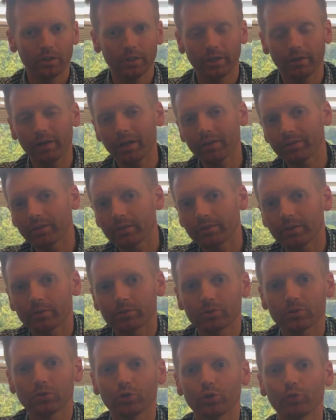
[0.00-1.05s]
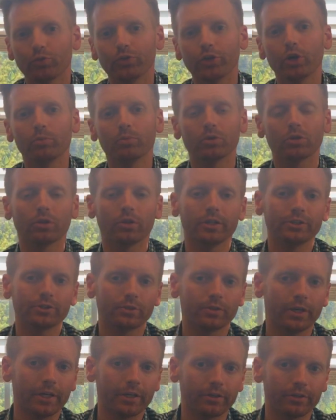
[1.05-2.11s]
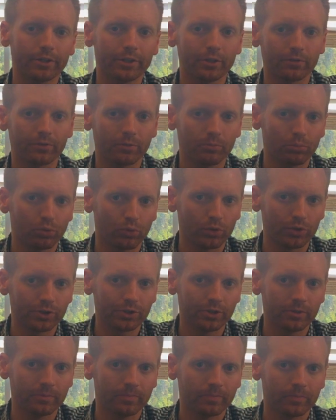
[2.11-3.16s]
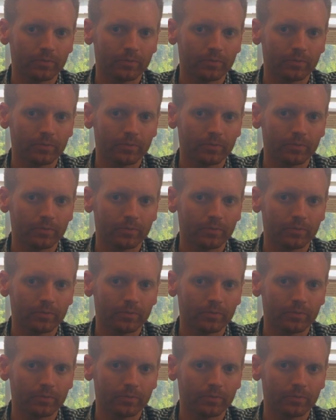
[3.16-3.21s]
Now I think there was a little nomenclature error here from Porsche.